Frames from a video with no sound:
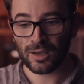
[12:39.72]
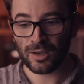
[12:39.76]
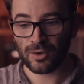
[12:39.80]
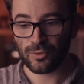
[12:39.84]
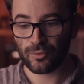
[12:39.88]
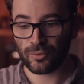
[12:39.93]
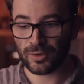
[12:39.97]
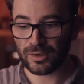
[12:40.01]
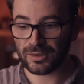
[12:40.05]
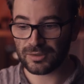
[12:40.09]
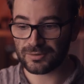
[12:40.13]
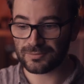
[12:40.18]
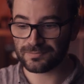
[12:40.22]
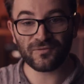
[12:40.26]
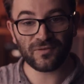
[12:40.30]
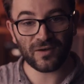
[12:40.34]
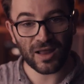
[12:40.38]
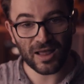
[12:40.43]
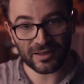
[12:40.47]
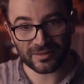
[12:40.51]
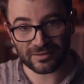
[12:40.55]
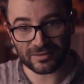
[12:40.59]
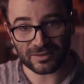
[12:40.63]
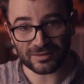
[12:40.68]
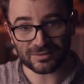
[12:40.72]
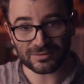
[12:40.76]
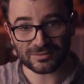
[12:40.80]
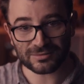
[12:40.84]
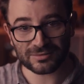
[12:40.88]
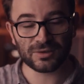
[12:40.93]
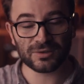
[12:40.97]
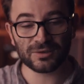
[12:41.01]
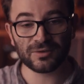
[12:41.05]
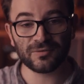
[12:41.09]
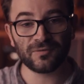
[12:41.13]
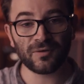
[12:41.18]
will flatten
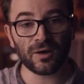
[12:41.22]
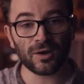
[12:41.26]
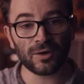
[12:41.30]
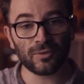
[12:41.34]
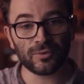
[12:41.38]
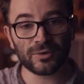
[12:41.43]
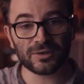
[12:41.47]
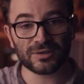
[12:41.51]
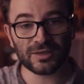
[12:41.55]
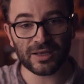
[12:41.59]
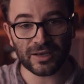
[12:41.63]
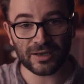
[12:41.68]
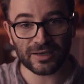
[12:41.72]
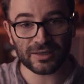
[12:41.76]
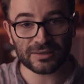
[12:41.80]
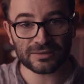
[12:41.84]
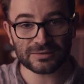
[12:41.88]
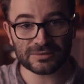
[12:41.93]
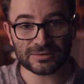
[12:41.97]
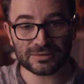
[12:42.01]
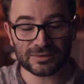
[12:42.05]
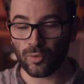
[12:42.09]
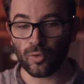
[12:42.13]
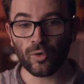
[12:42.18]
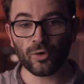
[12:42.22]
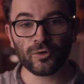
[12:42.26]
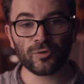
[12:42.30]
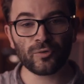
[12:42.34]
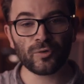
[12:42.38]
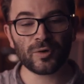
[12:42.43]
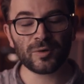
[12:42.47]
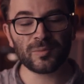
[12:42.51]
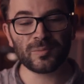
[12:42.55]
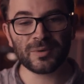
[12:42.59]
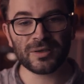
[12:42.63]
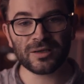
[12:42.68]
in the following decades or
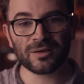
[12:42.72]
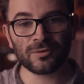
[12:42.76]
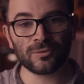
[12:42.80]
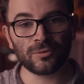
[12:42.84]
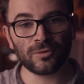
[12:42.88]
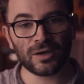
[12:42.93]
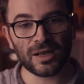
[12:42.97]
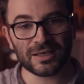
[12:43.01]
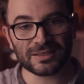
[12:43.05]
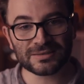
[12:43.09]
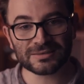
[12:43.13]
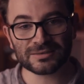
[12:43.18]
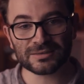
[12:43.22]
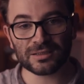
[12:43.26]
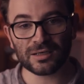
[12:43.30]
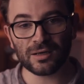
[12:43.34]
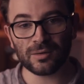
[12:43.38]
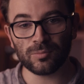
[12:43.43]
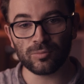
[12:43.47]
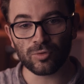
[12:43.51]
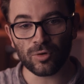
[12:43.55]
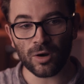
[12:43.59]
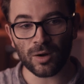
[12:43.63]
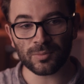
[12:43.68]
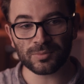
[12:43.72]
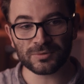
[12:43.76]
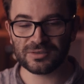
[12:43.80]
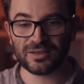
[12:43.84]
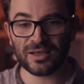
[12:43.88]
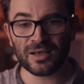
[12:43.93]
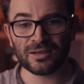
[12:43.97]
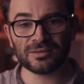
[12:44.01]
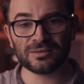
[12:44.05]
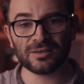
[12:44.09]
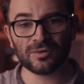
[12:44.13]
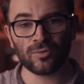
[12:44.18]
will be less abrupt
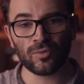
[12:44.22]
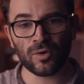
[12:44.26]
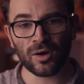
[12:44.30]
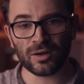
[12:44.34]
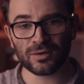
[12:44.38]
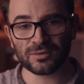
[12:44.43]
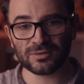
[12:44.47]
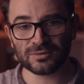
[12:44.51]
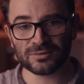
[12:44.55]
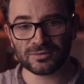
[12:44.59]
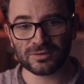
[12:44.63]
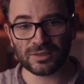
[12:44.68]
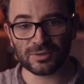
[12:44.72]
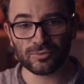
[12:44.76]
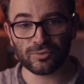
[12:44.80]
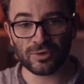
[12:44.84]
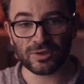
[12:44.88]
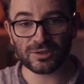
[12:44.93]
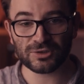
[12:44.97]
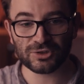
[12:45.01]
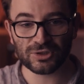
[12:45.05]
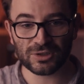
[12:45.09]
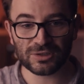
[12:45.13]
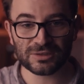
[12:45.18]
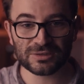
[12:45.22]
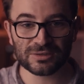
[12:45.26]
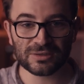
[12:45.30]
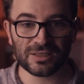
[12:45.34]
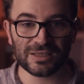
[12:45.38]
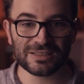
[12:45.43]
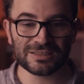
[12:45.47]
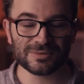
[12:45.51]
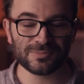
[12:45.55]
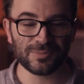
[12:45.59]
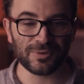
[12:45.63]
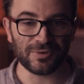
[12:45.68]
than the one that we are just
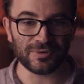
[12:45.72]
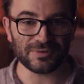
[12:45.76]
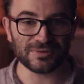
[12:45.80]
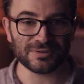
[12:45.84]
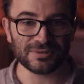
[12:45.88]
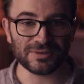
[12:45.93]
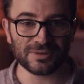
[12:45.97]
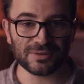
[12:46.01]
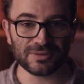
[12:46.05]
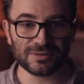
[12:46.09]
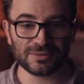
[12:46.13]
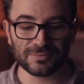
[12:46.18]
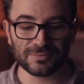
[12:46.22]
experiencing.